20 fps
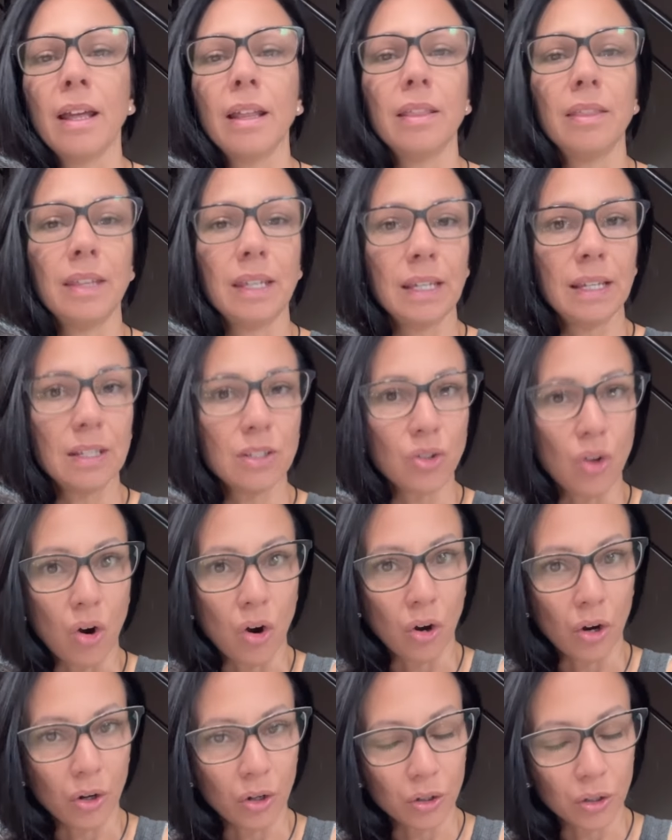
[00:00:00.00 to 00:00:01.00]
These
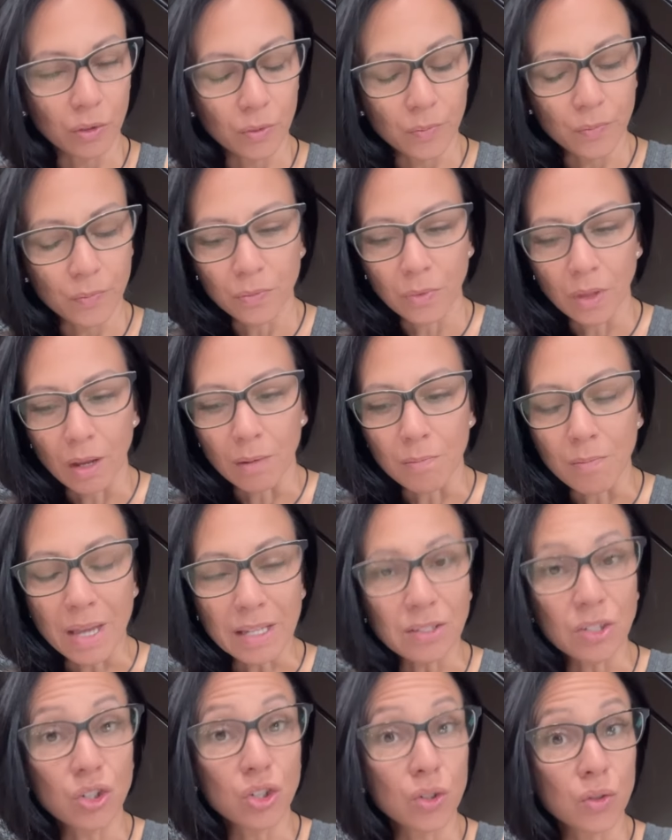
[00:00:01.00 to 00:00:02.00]
are
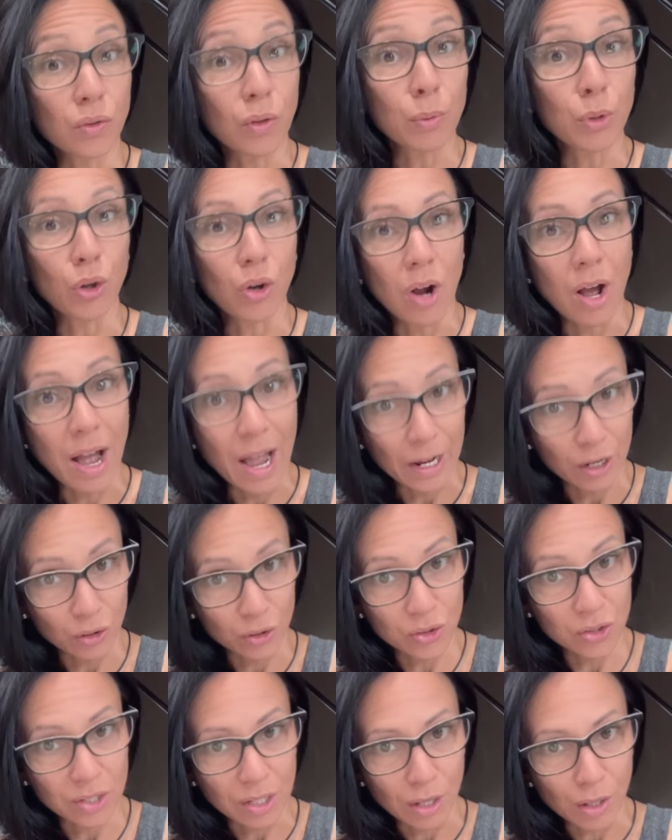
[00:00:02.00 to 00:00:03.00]
messages from your higher
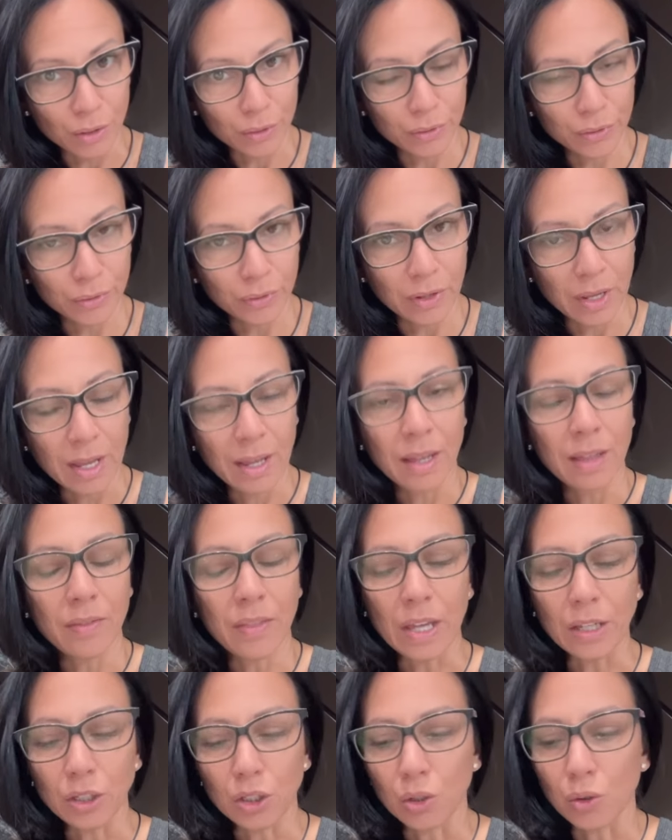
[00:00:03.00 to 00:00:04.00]
self
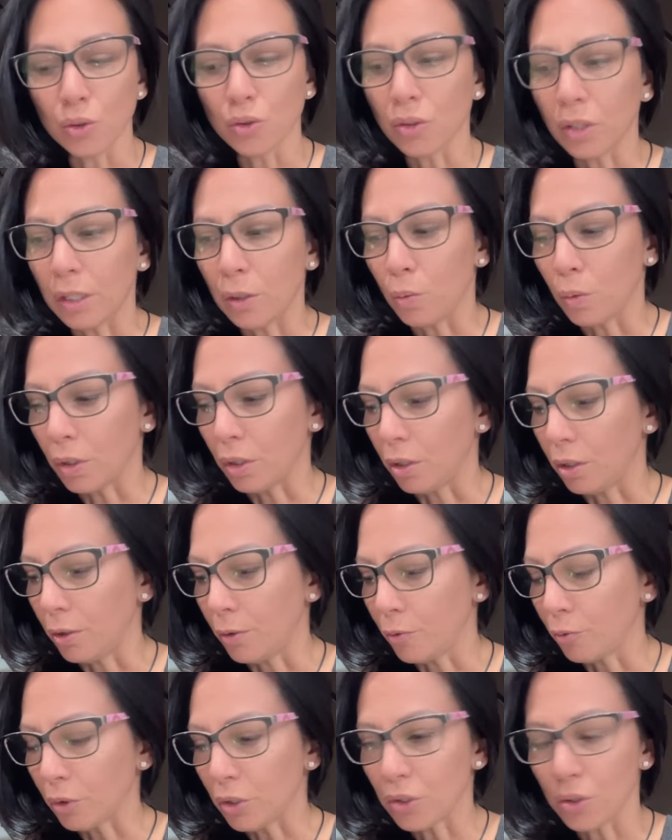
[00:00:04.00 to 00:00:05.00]
that usually
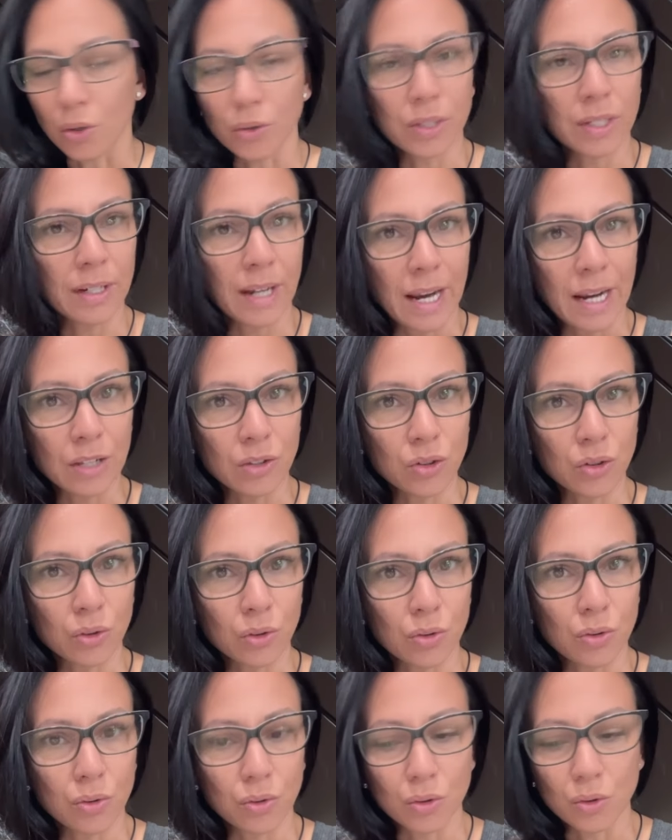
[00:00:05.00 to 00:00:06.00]
will result in
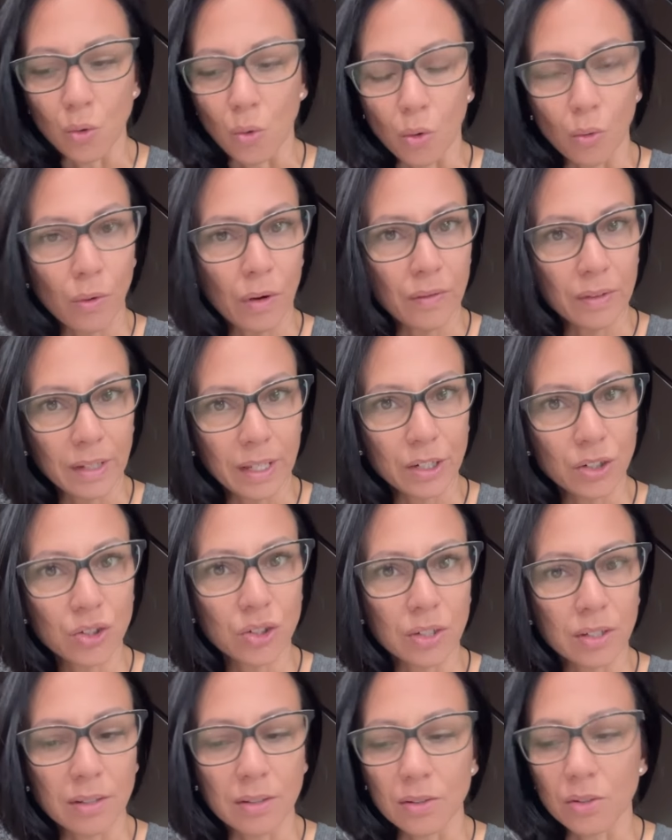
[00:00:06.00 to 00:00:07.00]
answers or
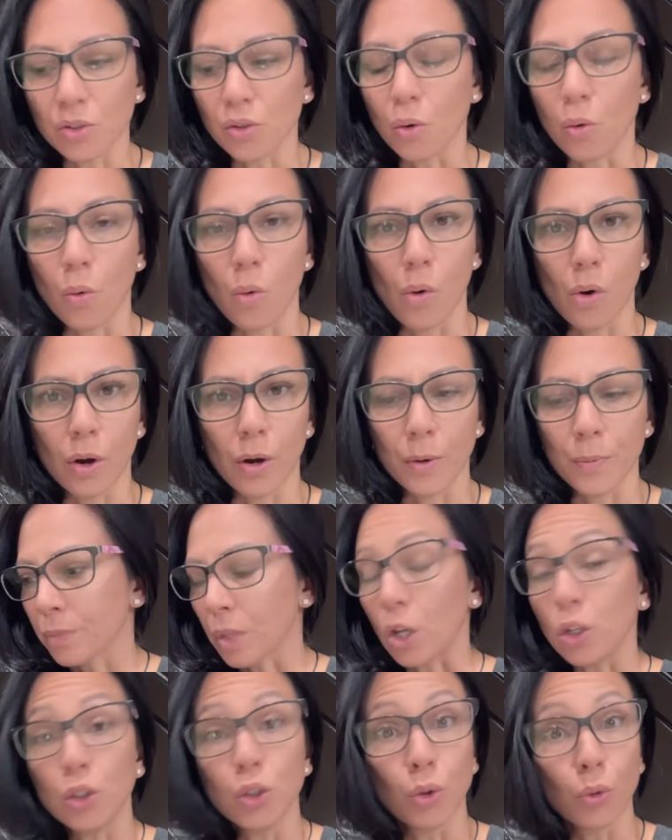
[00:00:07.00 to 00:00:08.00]
revelations or
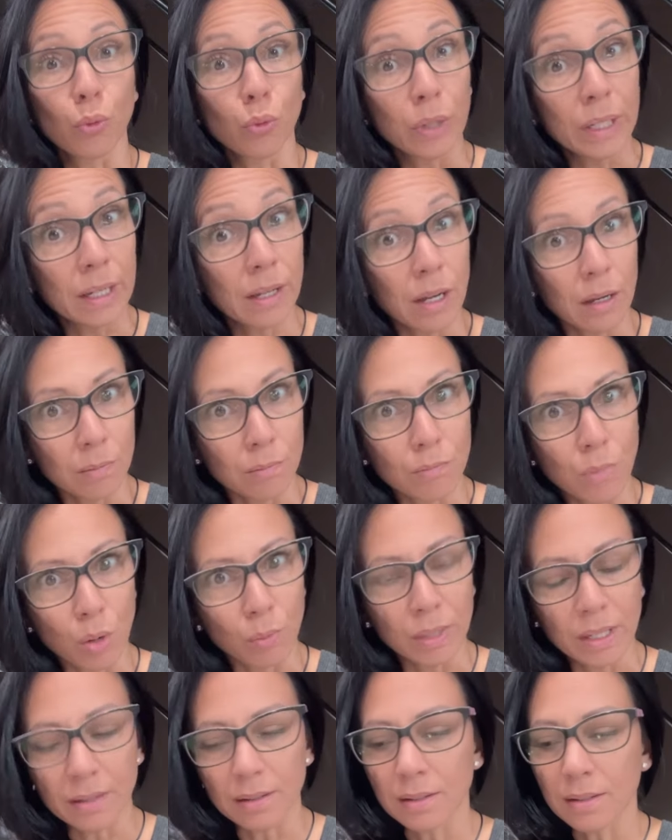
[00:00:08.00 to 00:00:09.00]
eureka
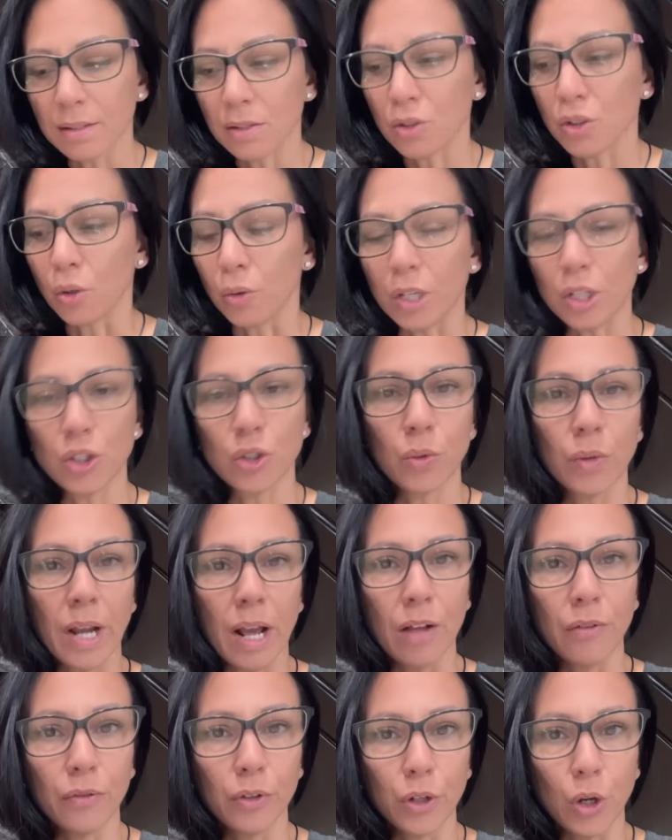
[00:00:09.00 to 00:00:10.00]
moments. So get you an
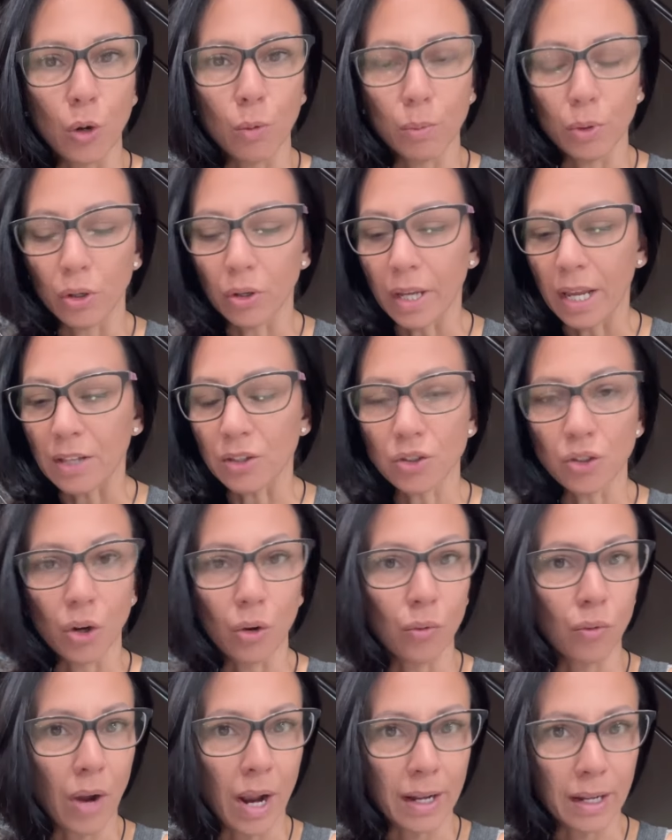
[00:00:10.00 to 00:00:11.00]
alpha notebook and
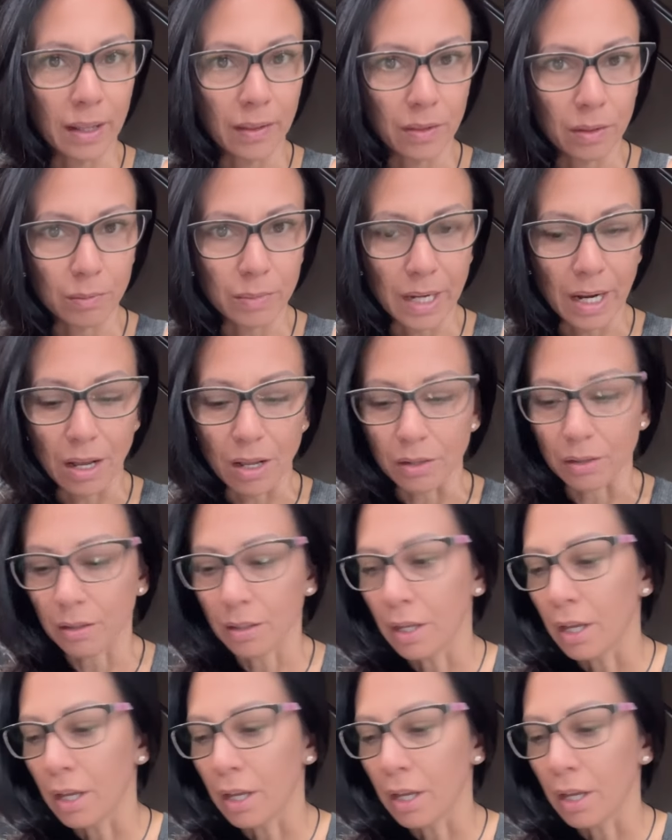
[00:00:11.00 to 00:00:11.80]
start writing them down.